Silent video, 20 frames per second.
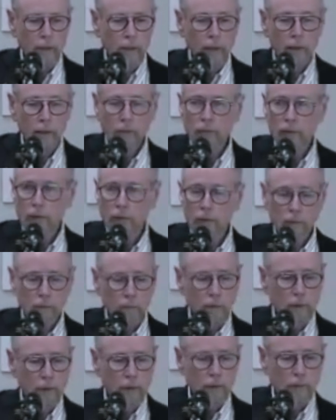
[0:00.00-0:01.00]
healthy
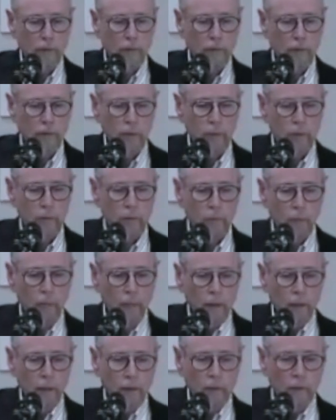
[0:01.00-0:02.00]
relationships.
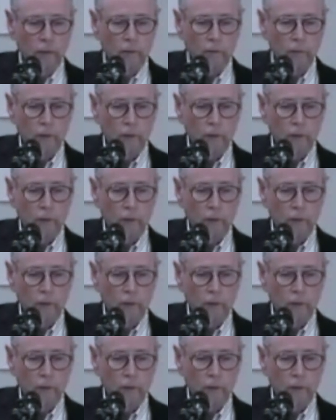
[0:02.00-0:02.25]
Silver